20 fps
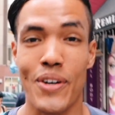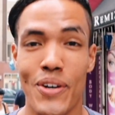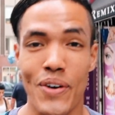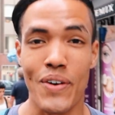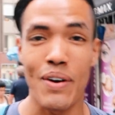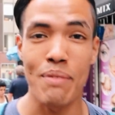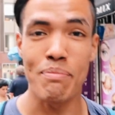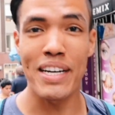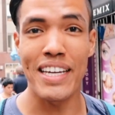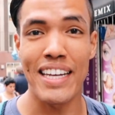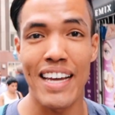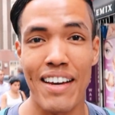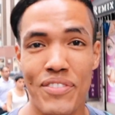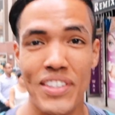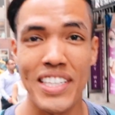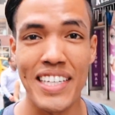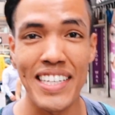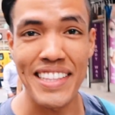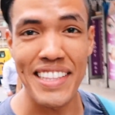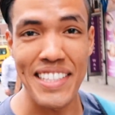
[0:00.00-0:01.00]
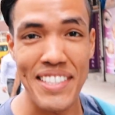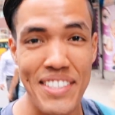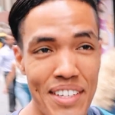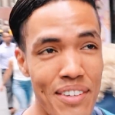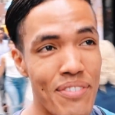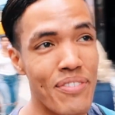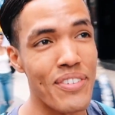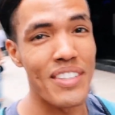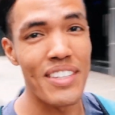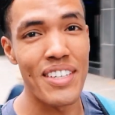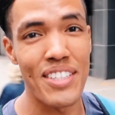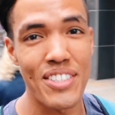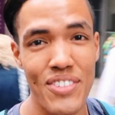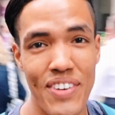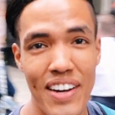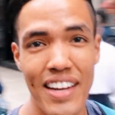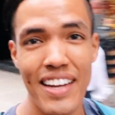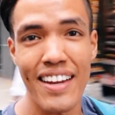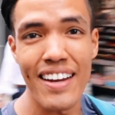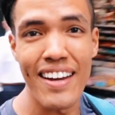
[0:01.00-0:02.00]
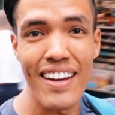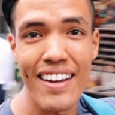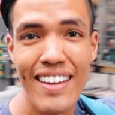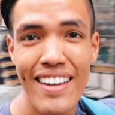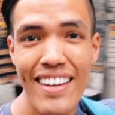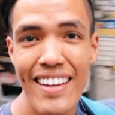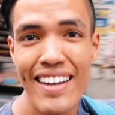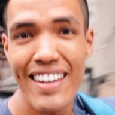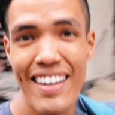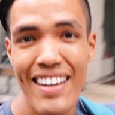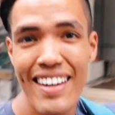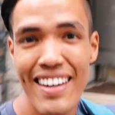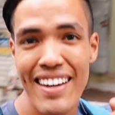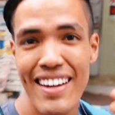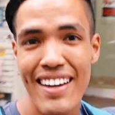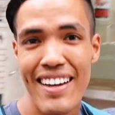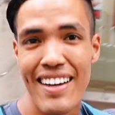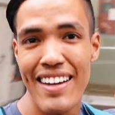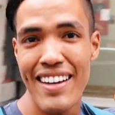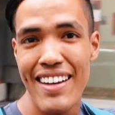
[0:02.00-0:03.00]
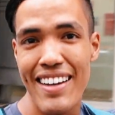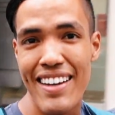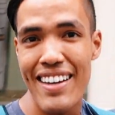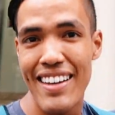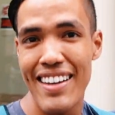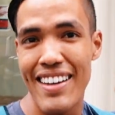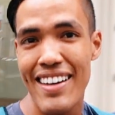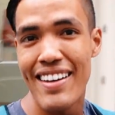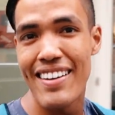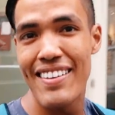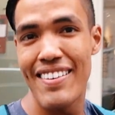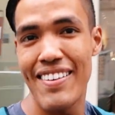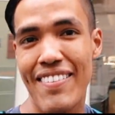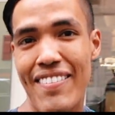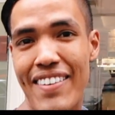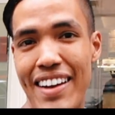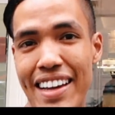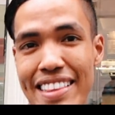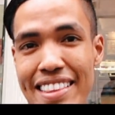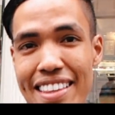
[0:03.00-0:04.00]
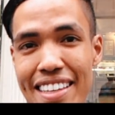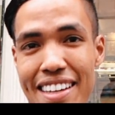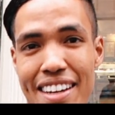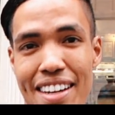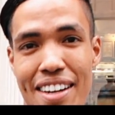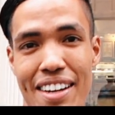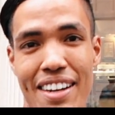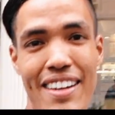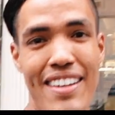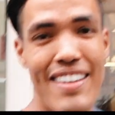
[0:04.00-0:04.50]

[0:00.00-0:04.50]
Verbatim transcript: Yo, I might have to hit this up for lunch right here there.